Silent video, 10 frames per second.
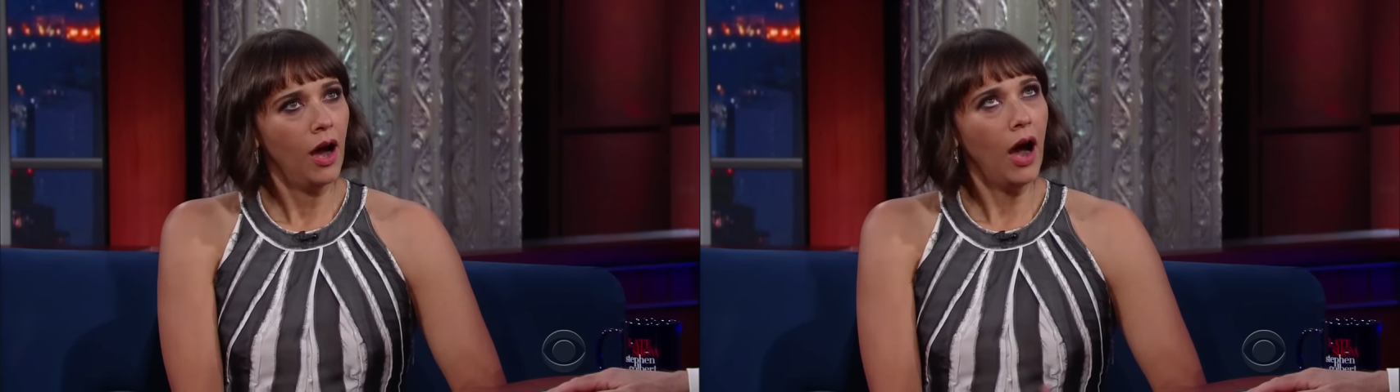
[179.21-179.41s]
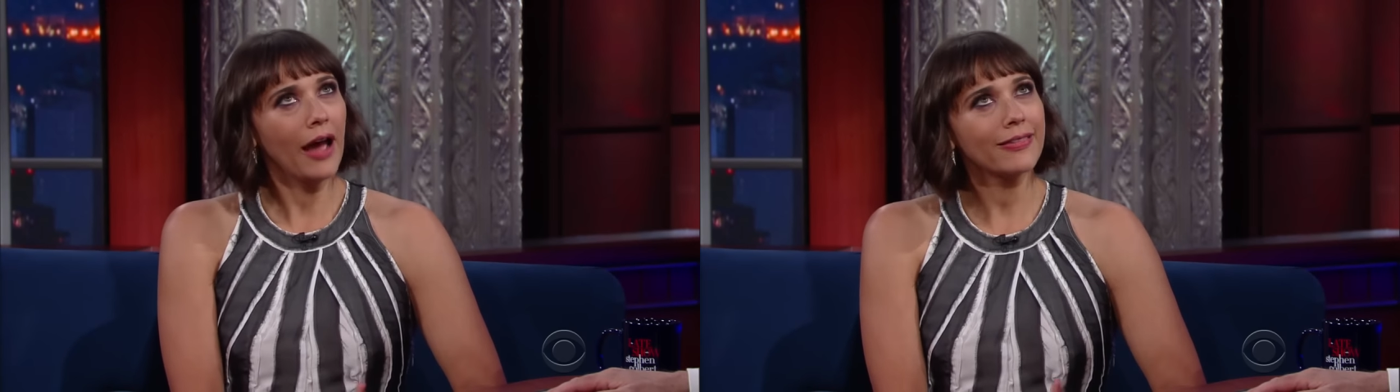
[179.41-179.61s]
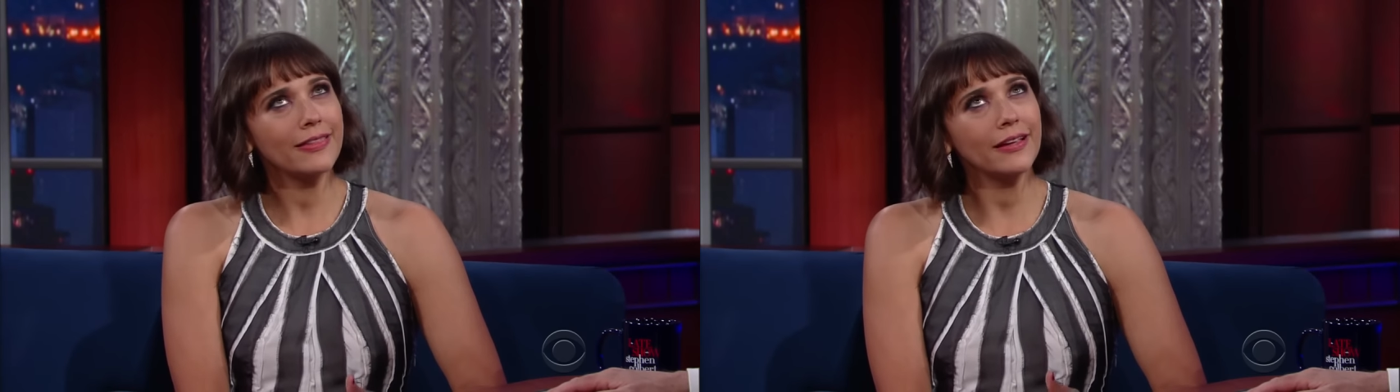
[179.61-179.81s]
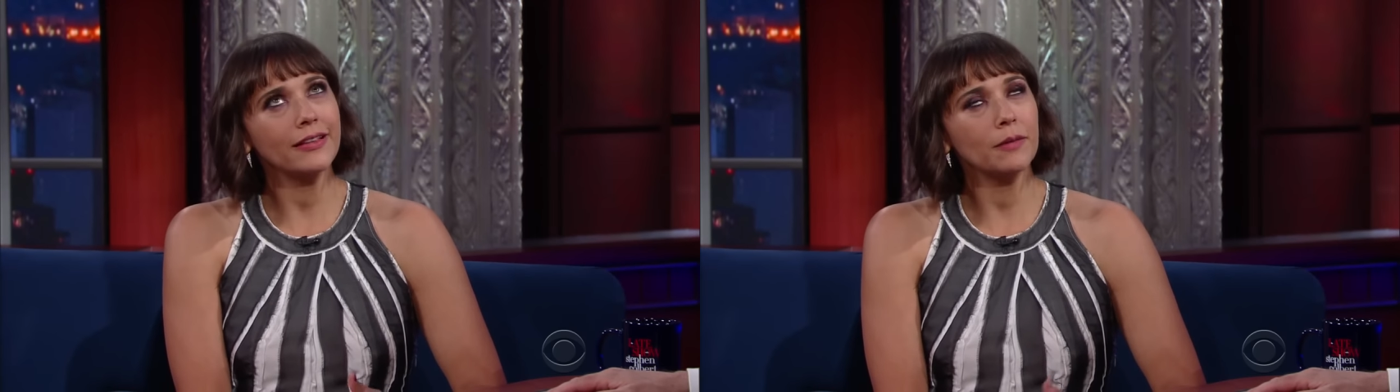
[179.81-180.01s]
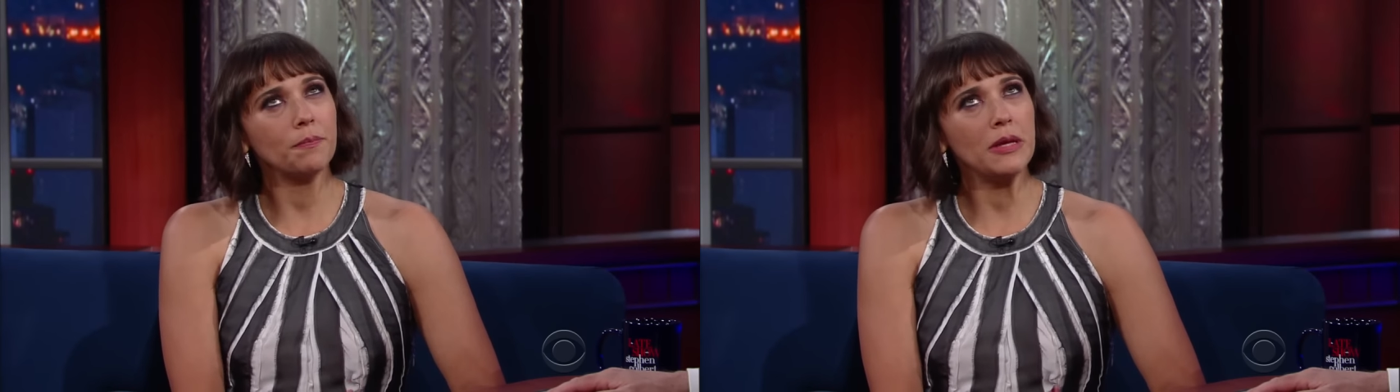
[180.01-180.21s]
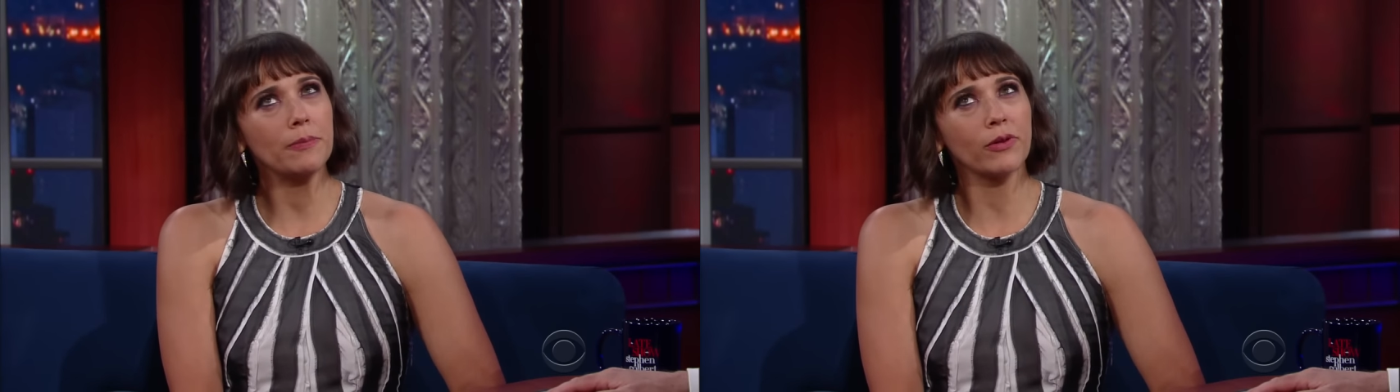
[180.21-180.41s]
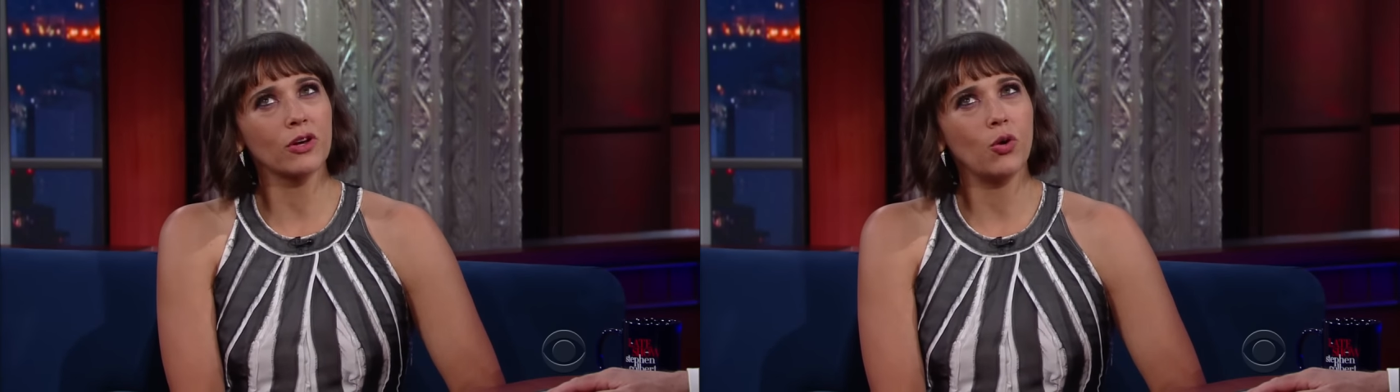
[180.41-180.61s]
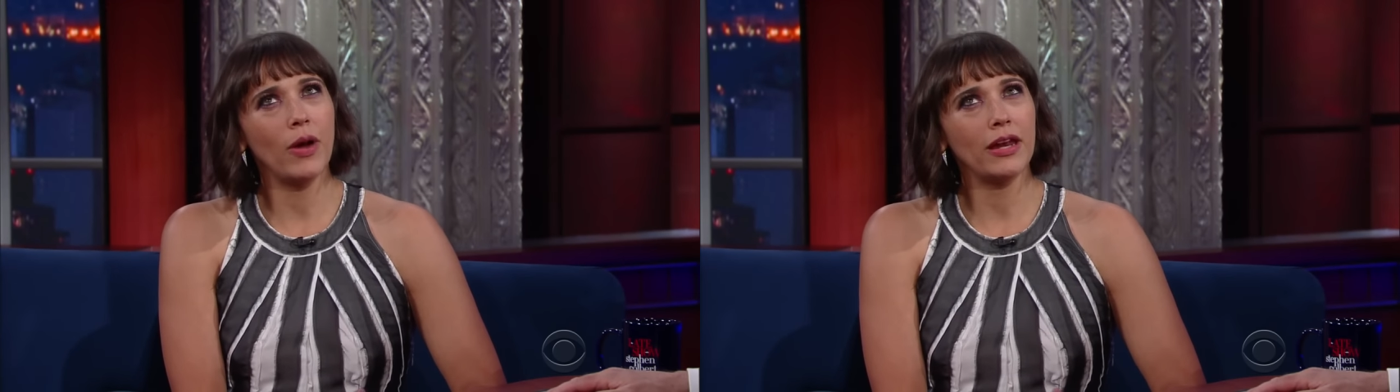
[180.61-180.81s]
I think that people
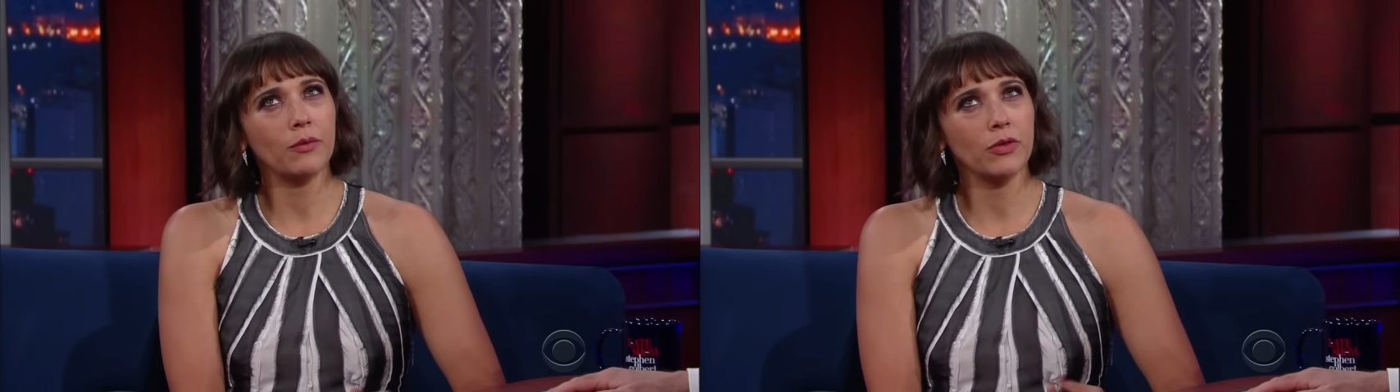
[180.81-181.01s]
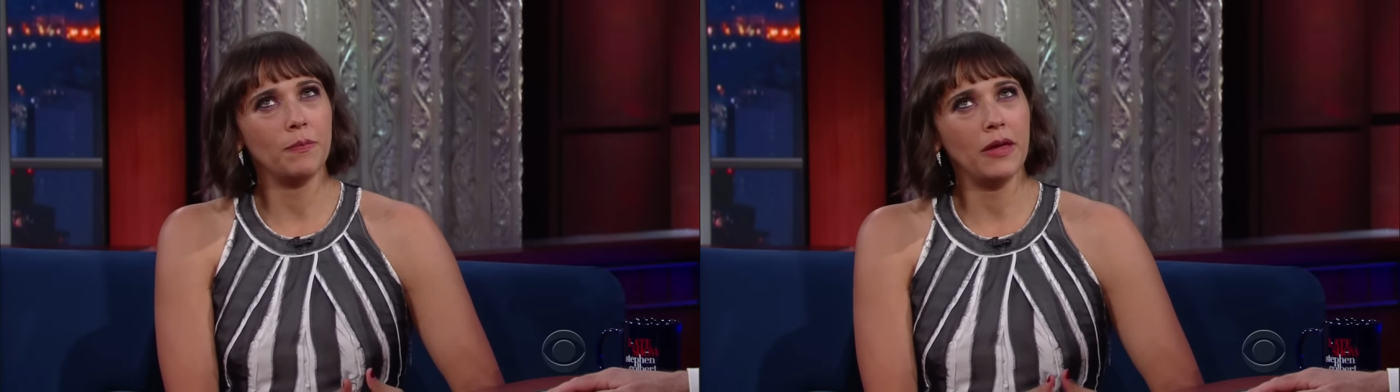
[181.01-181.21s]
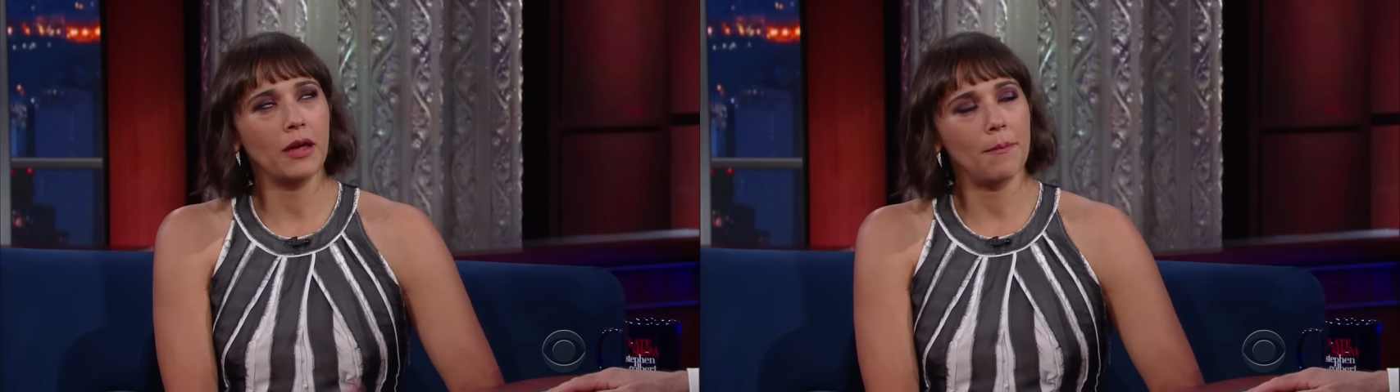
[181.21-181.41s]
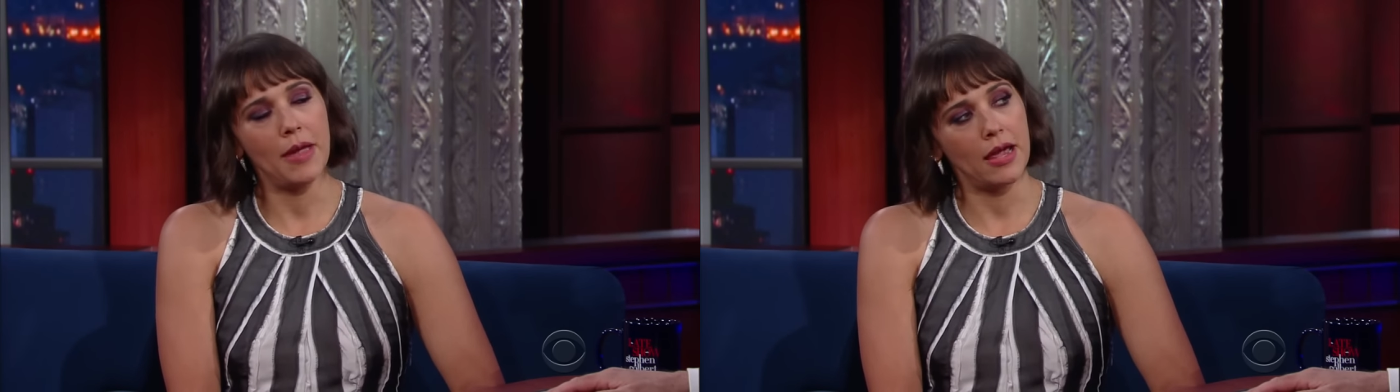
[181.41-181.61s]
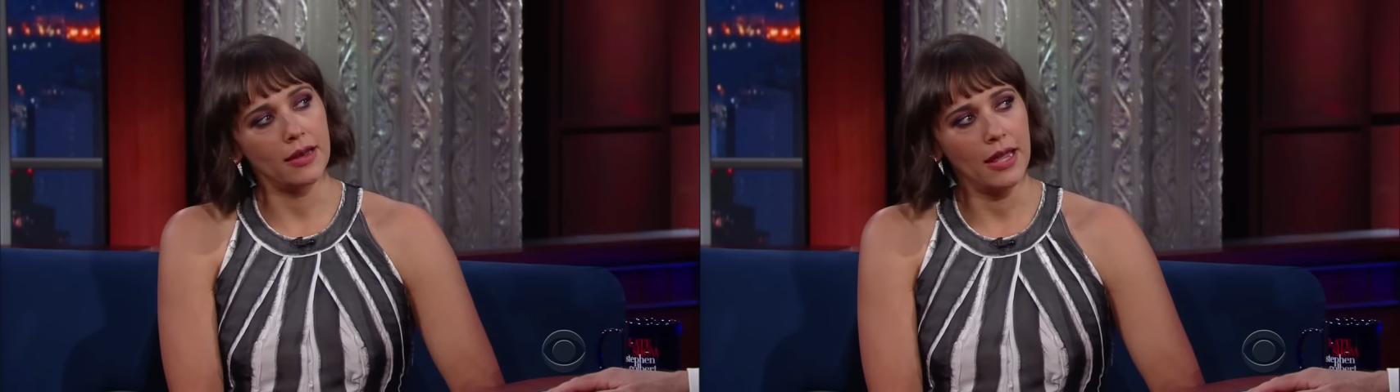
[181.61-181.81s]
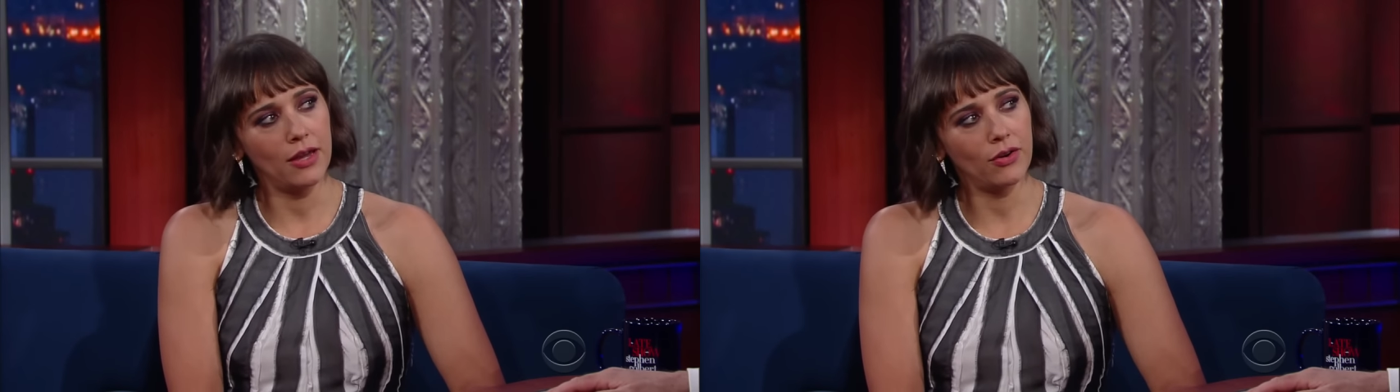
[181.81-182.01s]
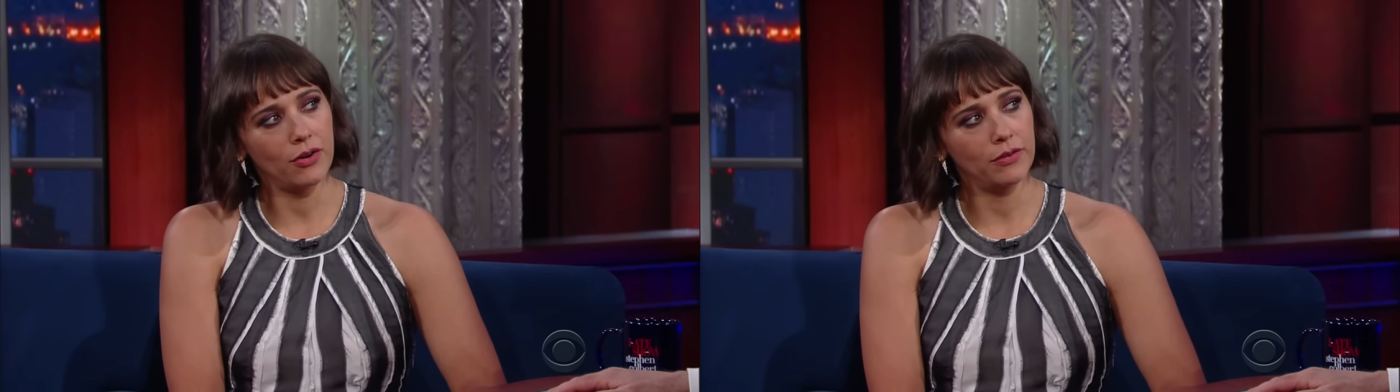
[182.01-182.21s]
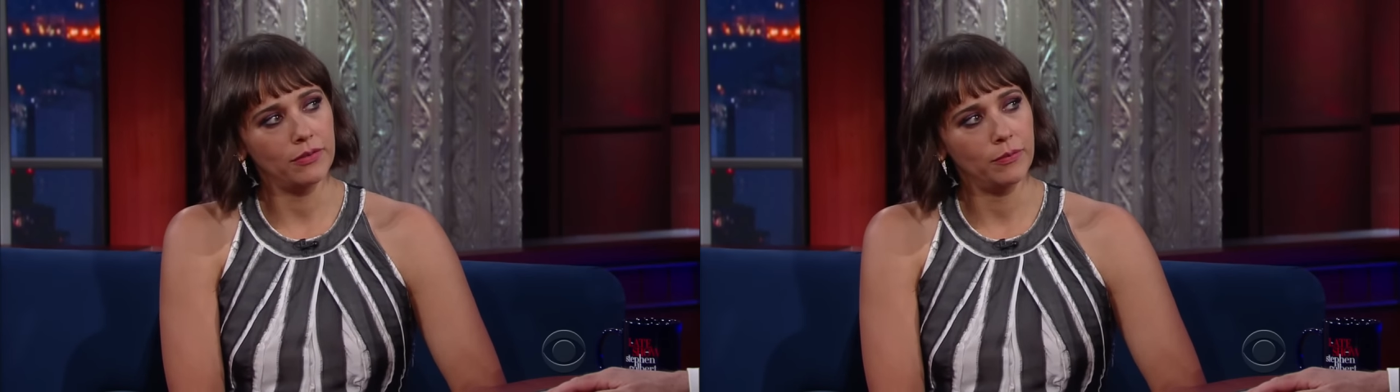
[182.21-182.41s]
equate it with being a man
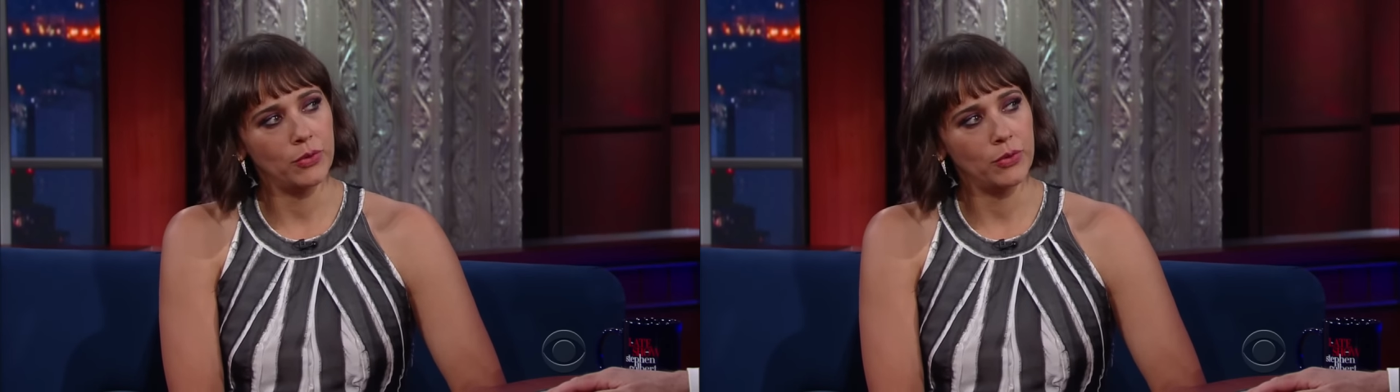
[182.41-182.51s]
hater,